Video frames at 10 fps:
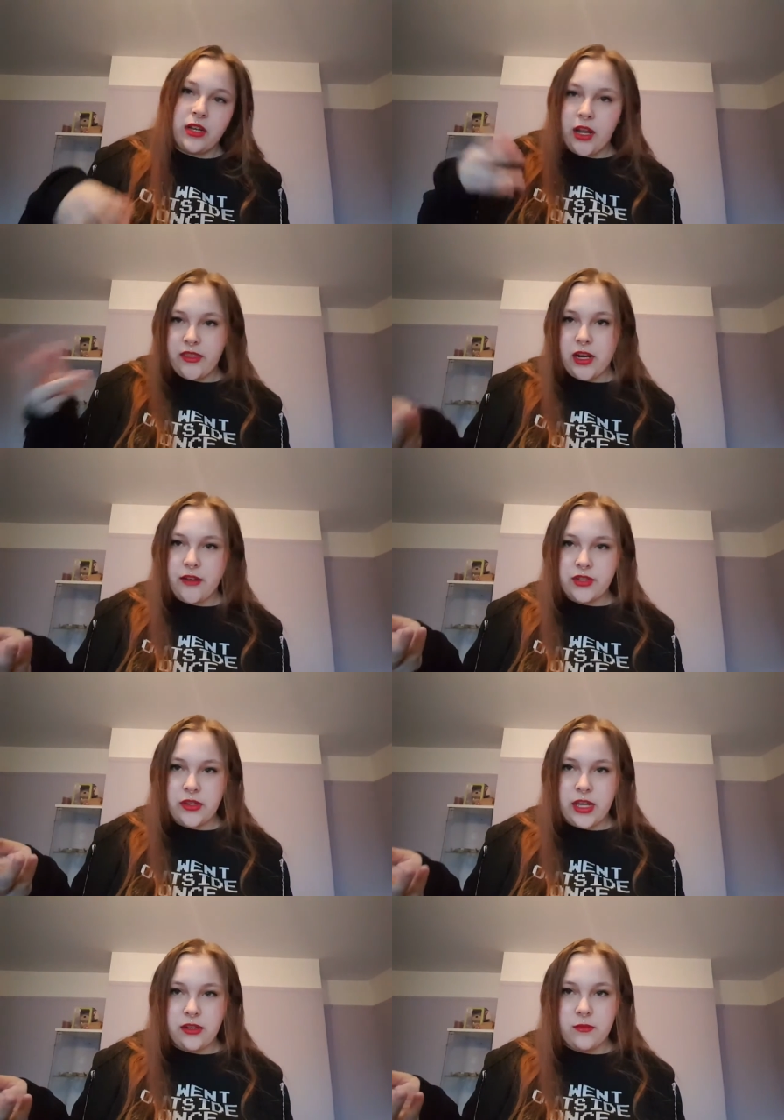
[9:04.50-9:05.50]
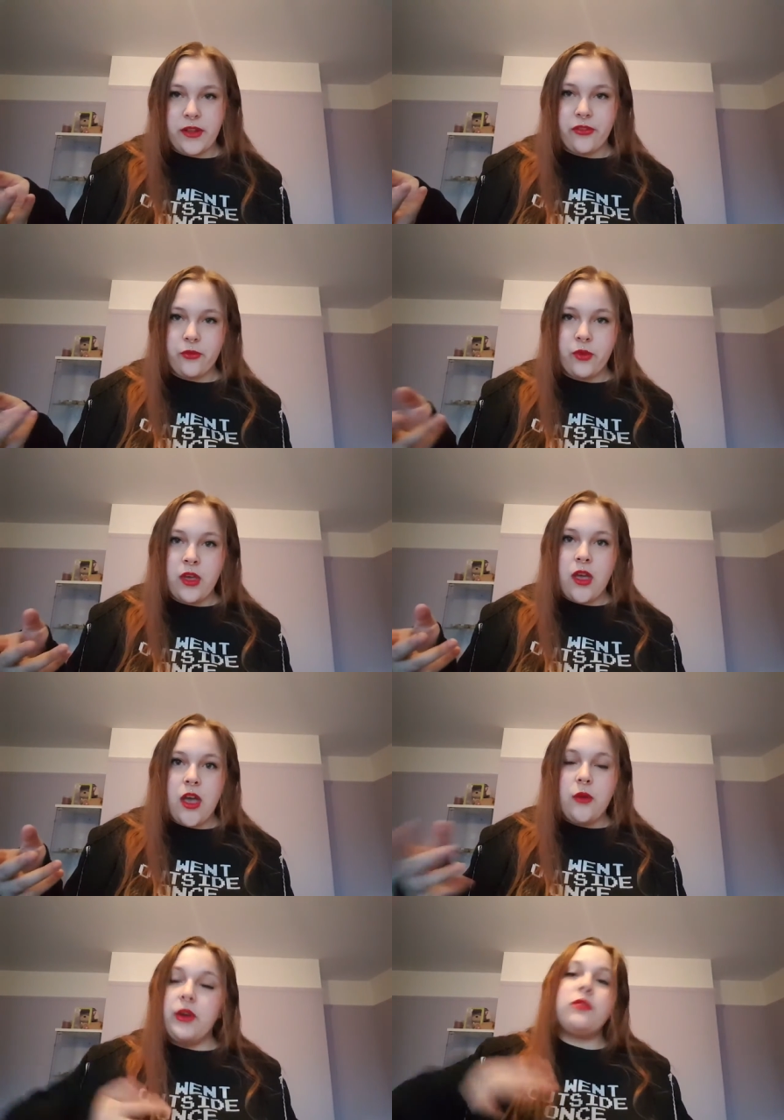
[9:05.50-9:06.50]
the live show at the end of the month.
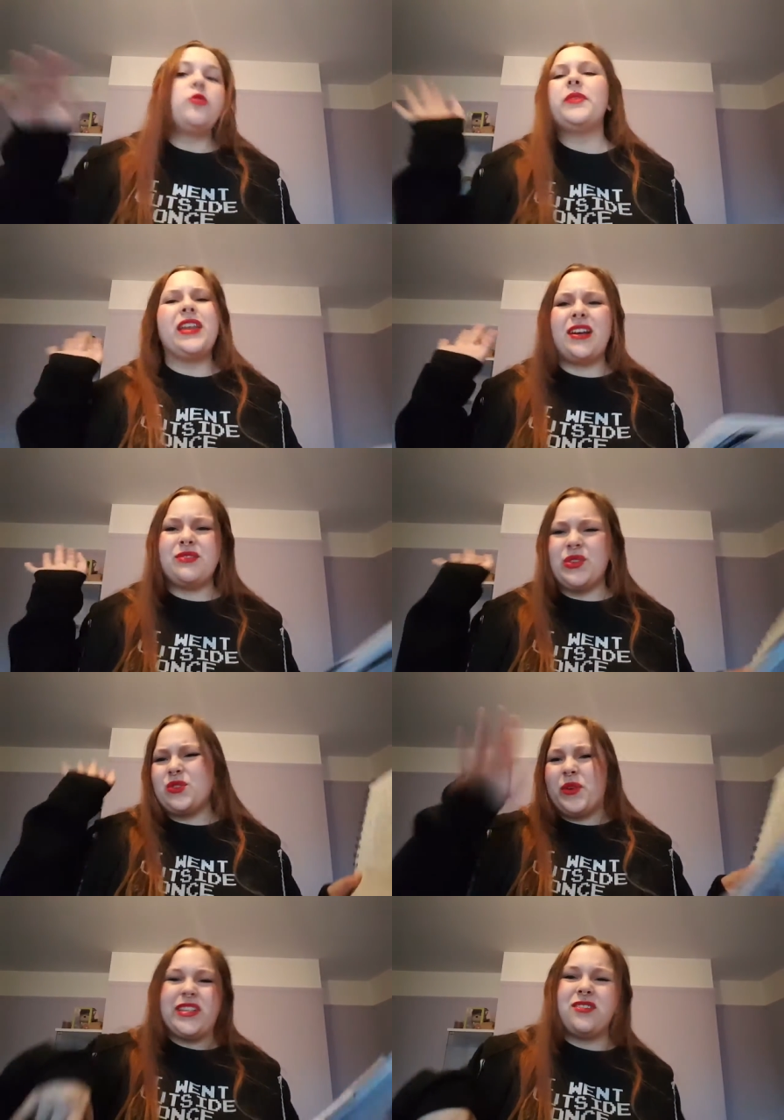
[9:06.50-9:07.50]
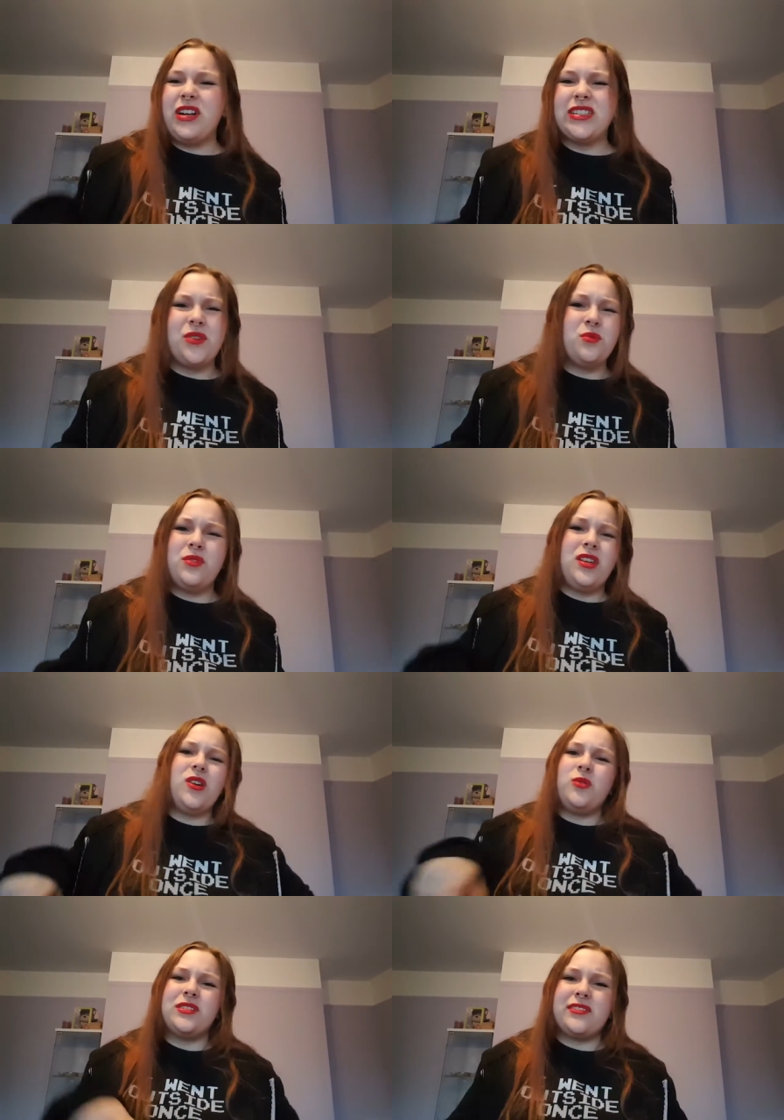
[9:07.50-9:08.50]
It'll all be announced on Twitter. I don't
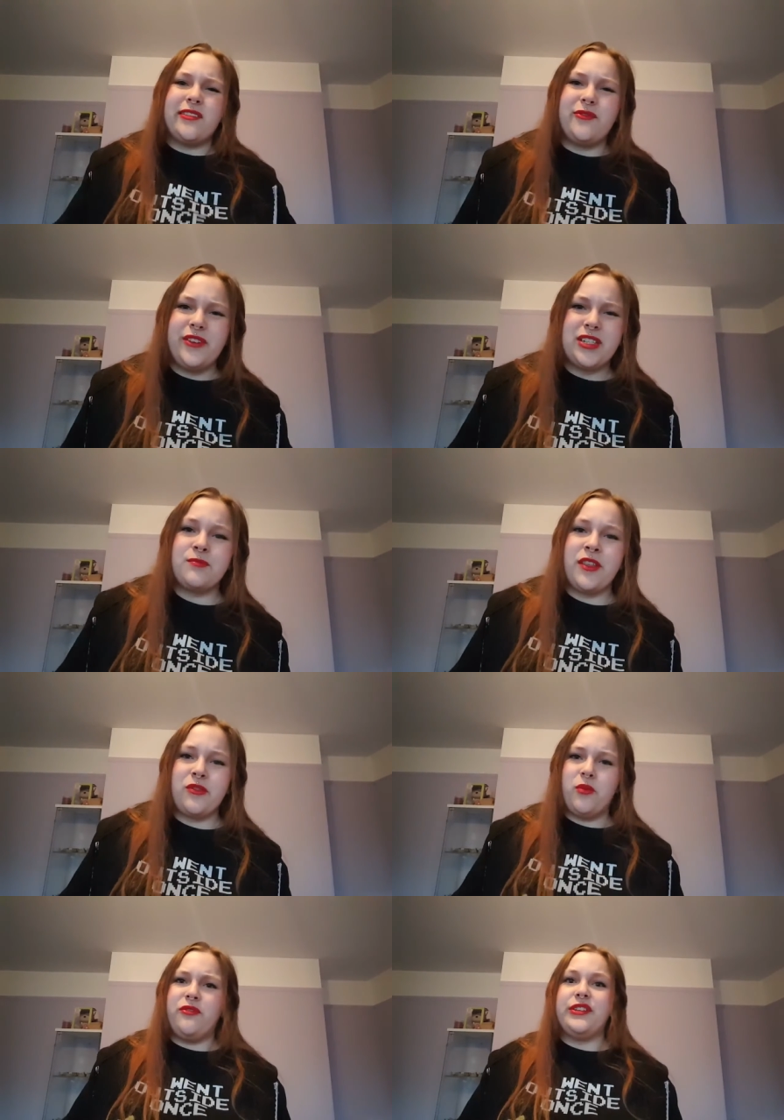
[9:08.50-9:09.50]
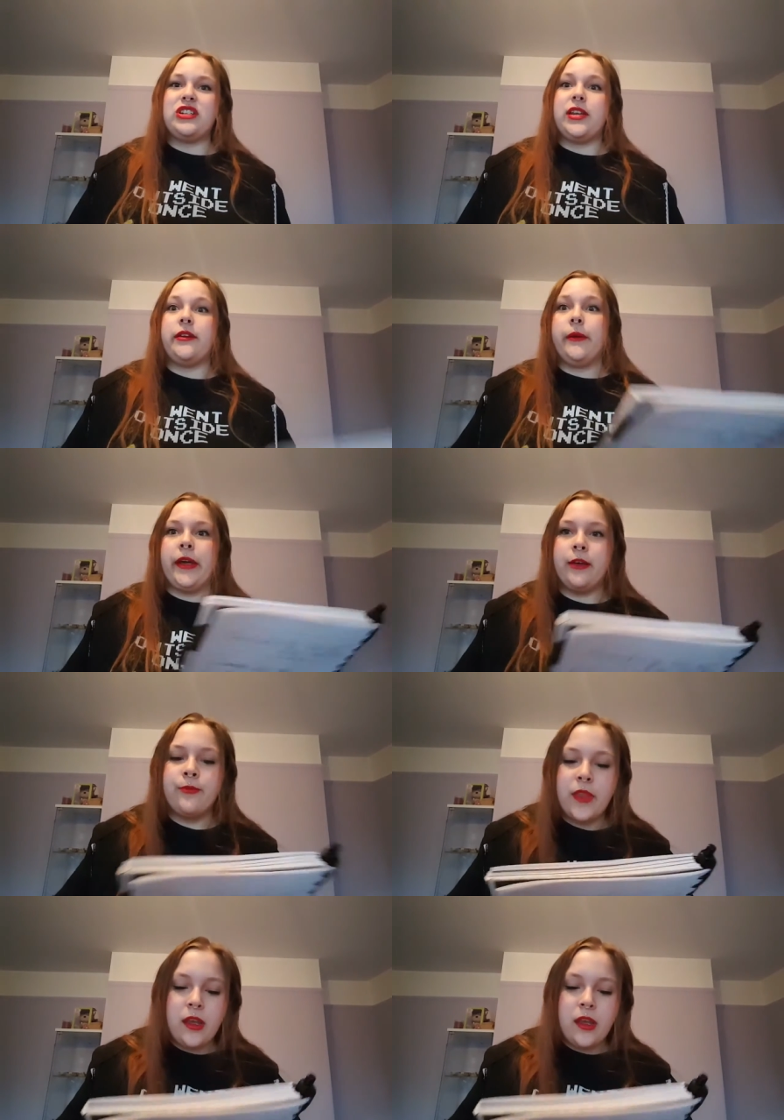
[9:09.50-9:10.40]
know, it's like the first month we're officially doing it.